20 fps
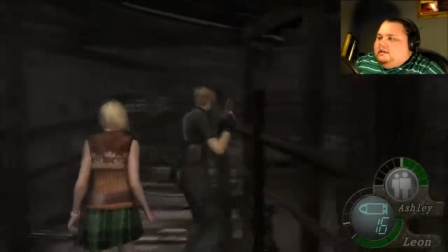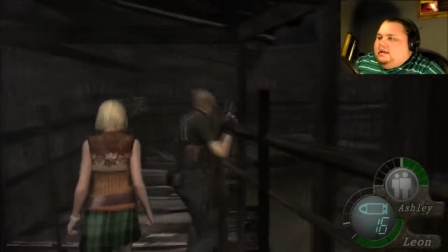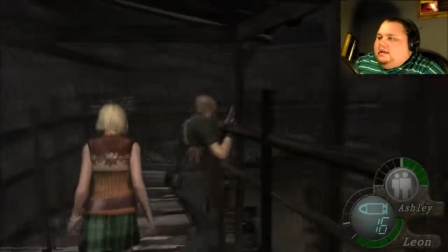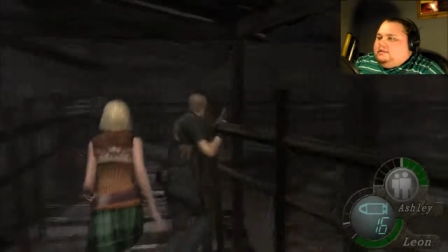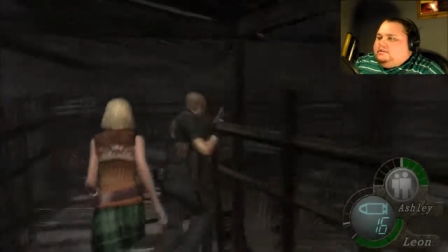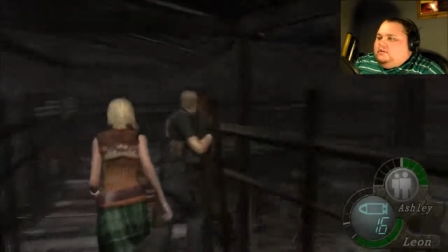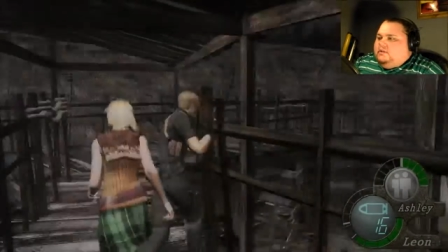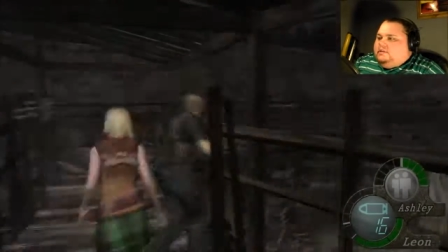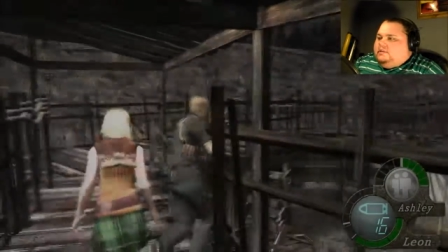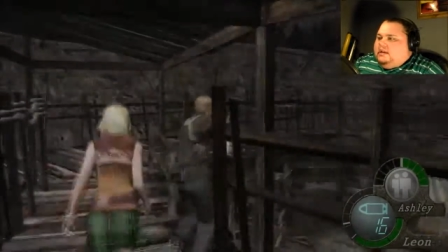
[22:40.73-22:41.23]

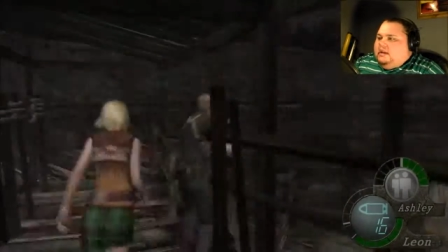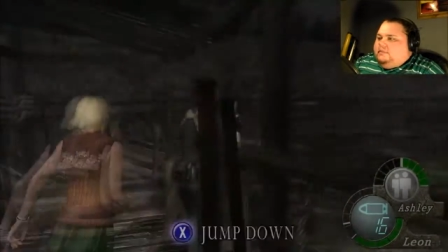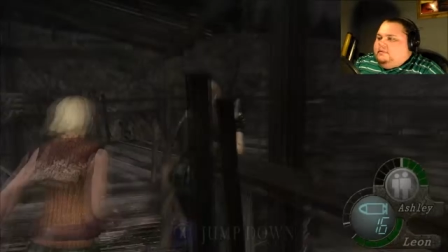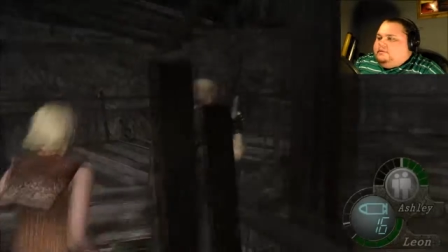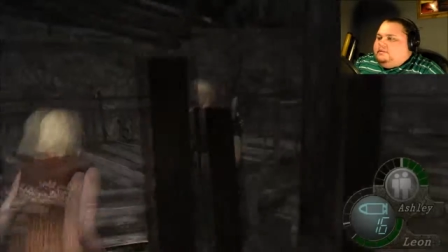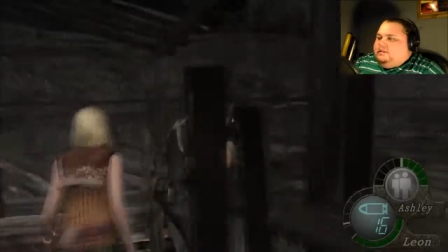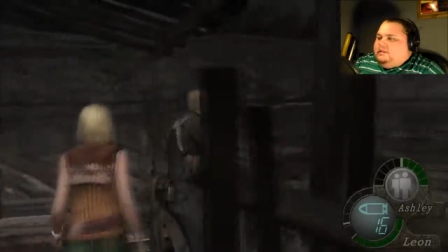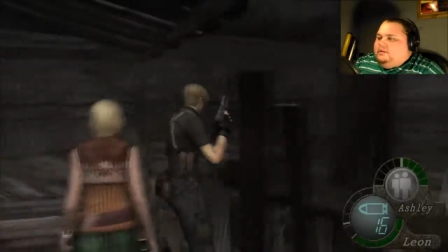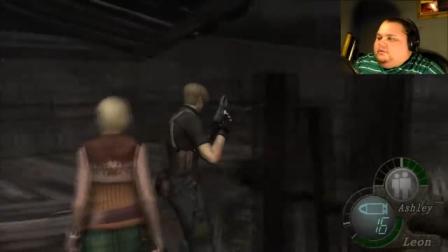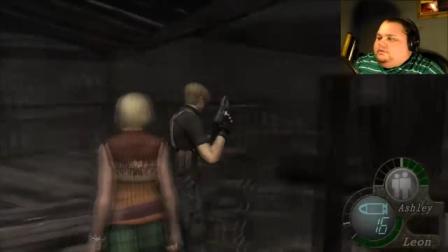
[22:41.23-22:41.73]
That's the only time you
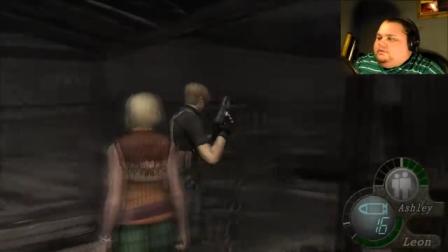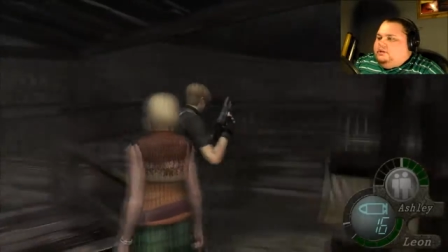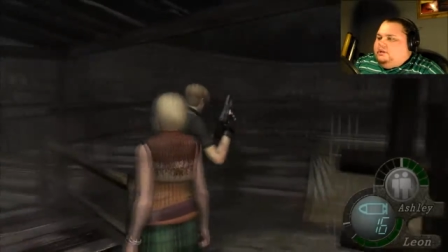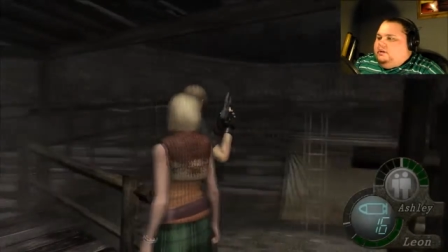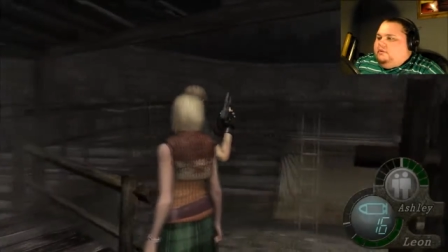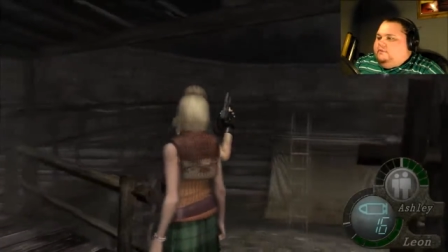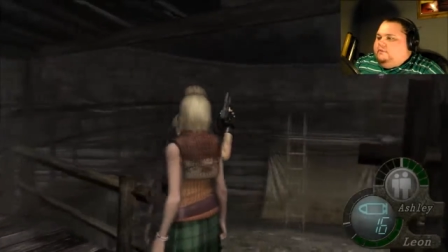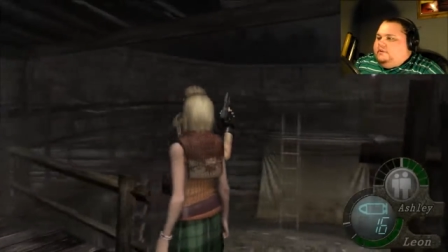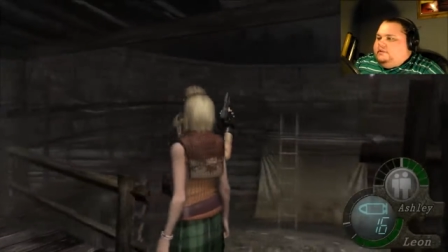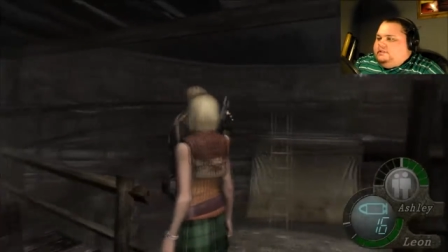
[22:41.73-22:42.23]
see her
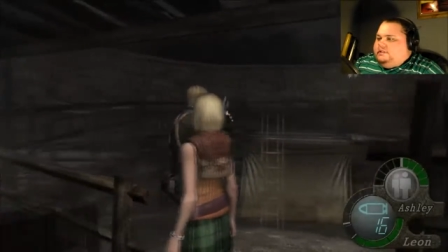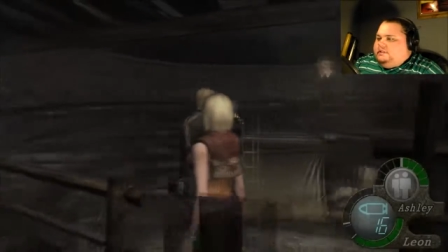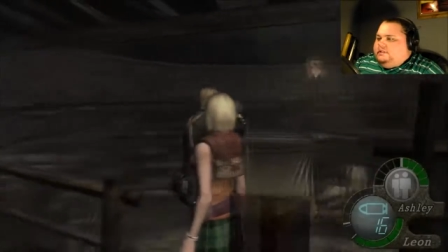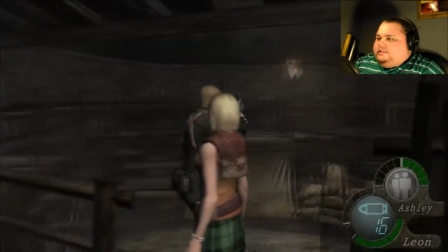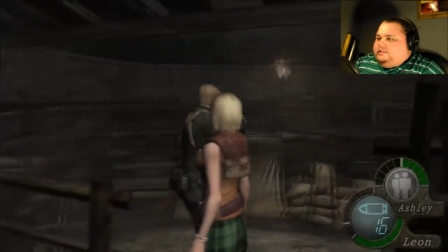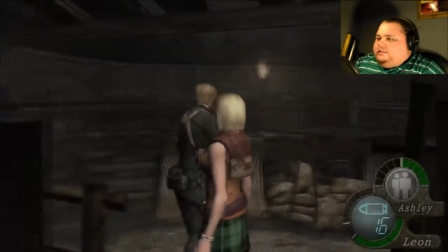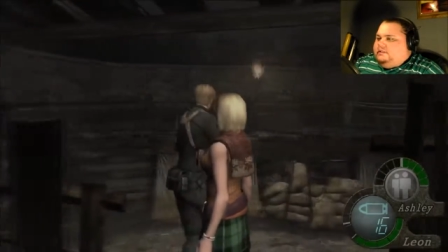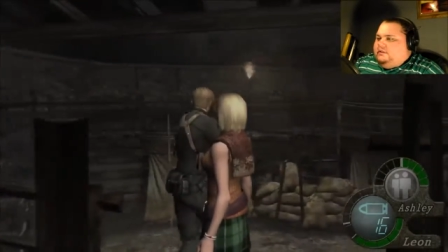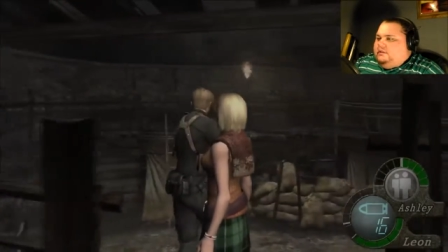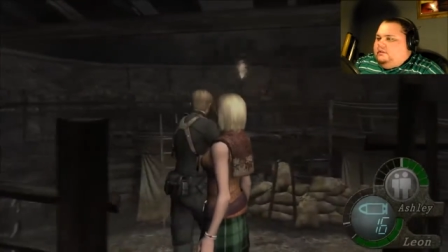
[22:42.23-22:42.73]
jiggle
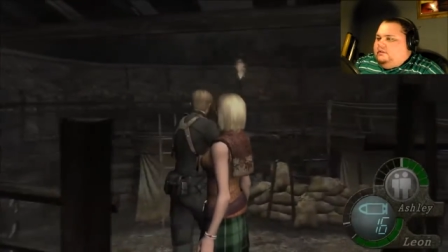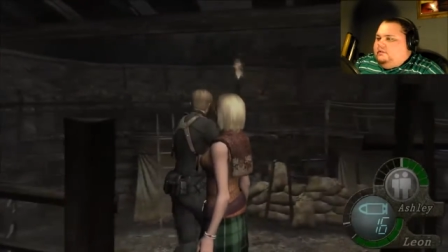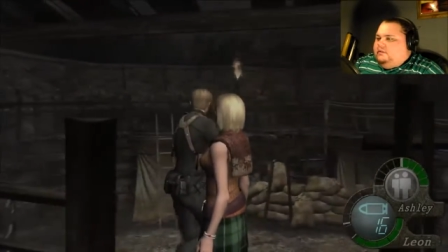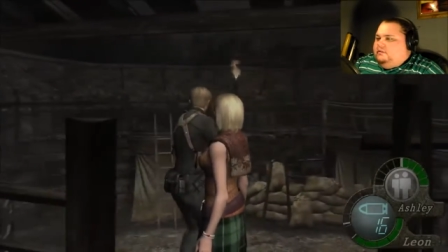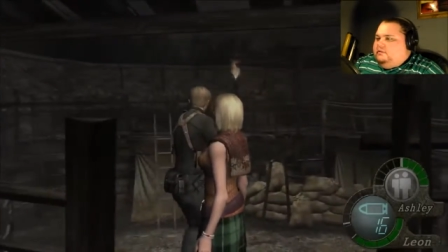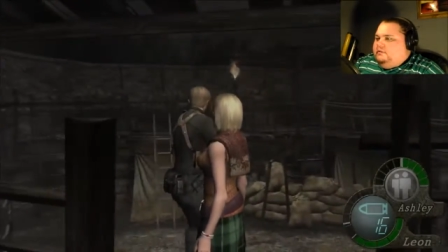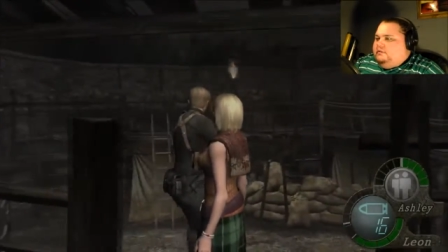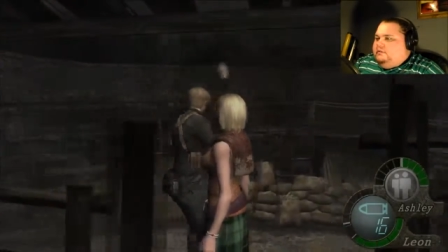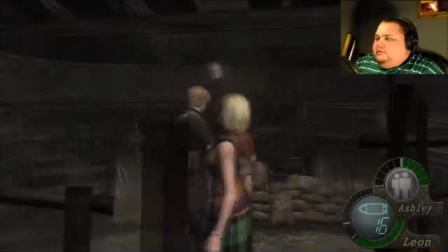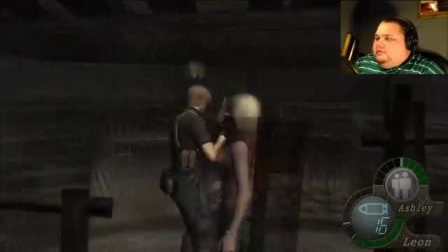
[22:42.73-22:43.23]
physics, you know?